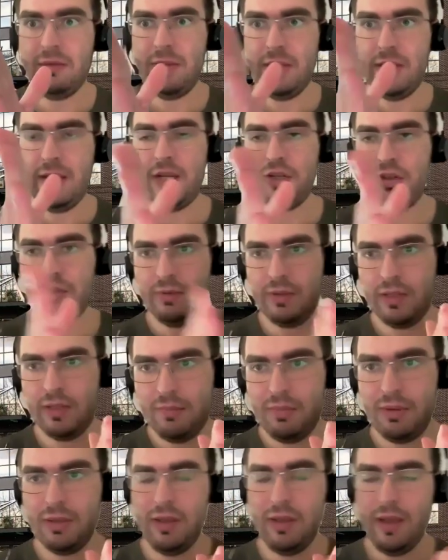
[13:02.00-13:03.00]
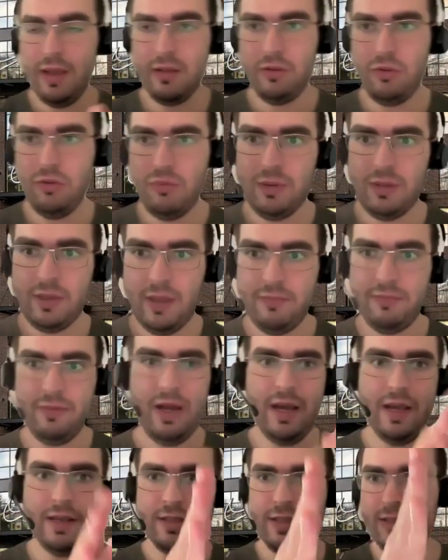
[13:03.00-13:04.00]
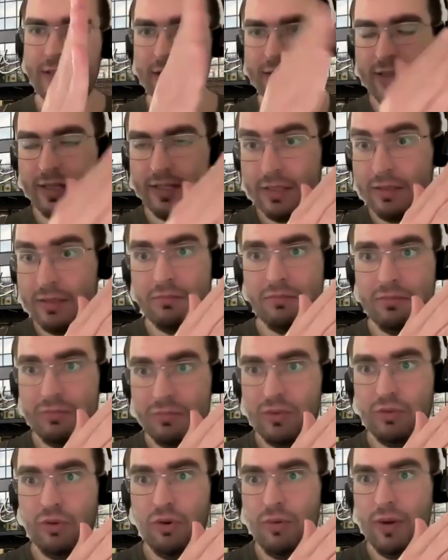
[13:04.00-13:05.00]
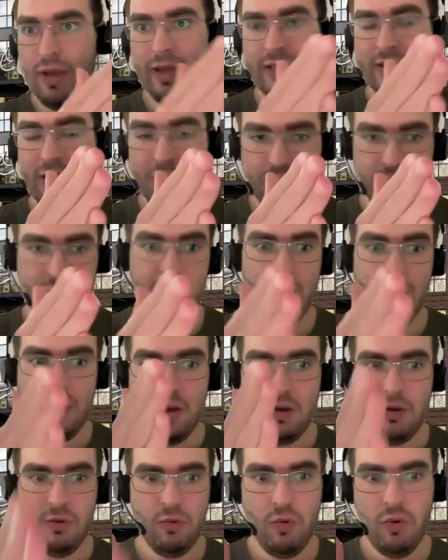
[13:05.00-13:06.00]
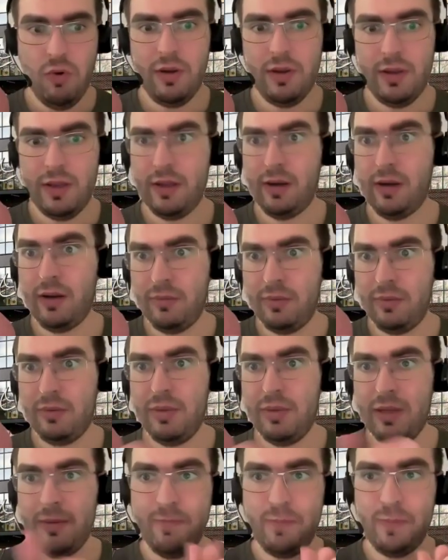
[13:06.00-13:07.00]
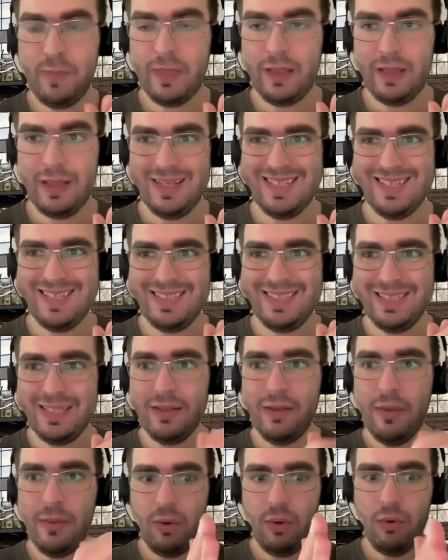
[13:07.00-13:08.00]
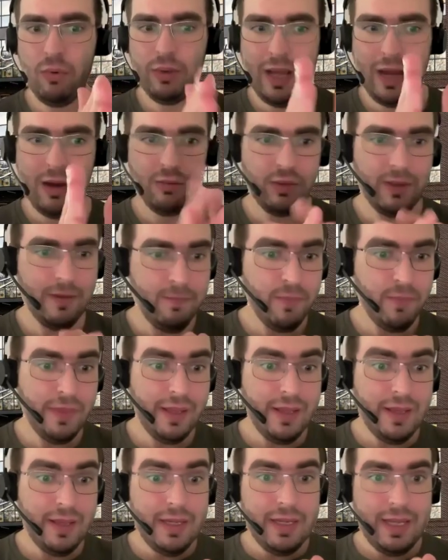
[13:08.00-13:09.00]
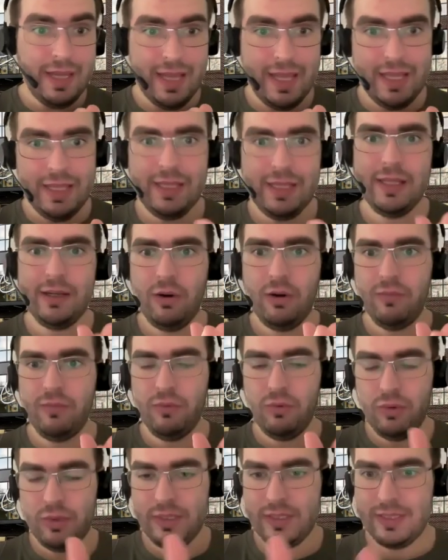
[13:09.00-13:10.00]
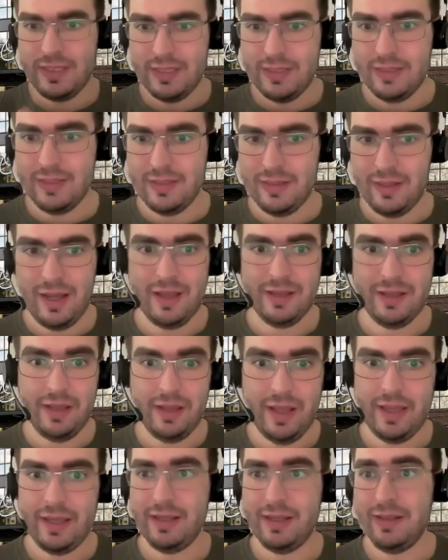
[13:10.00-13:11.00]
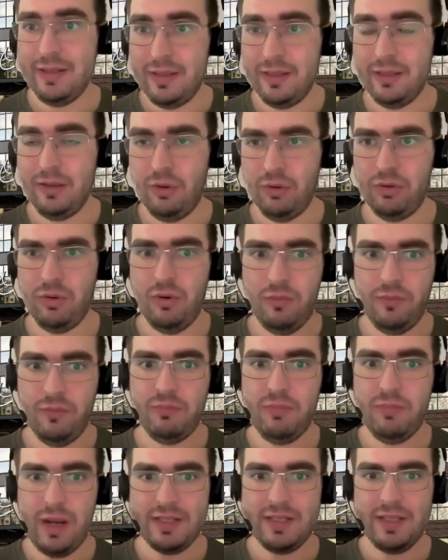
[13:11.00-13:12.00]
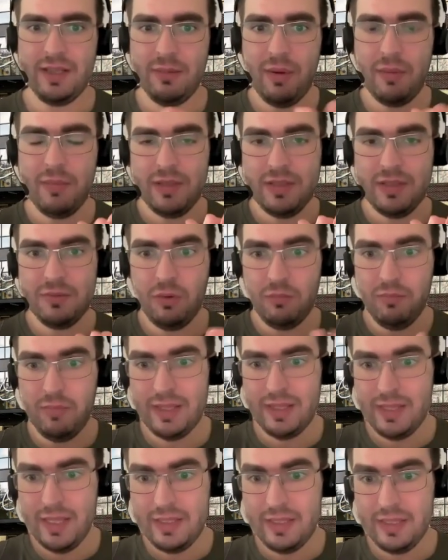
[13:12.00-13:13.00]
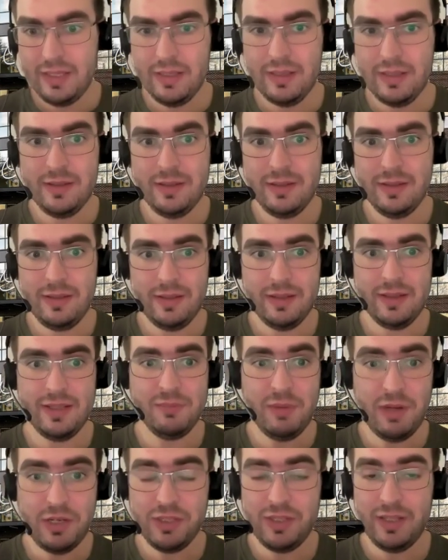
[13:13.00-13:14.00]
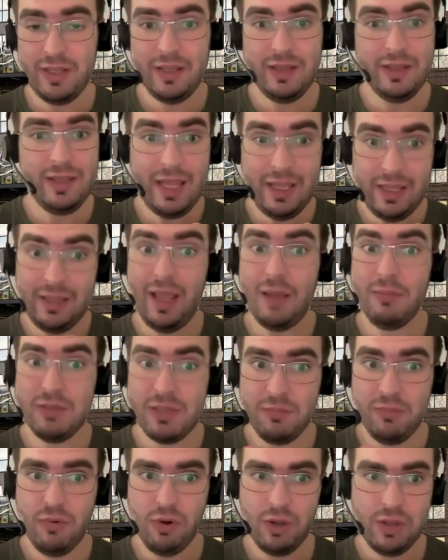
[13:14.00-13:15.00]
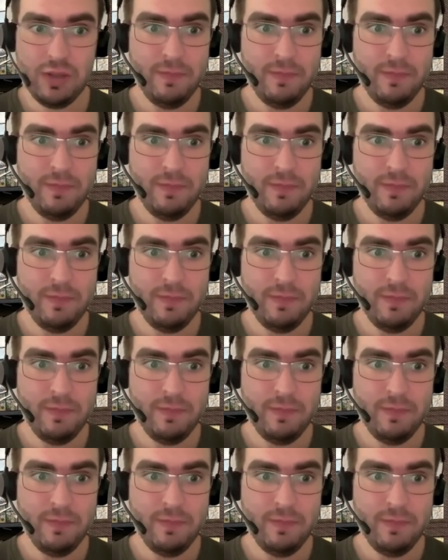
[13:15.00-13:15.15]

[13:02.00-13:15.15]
Validation will happen, and you will have either success, no exception, or error will be thrown out. And of course, I like a lot of parsing capabilities from pydantic, especially date-time support,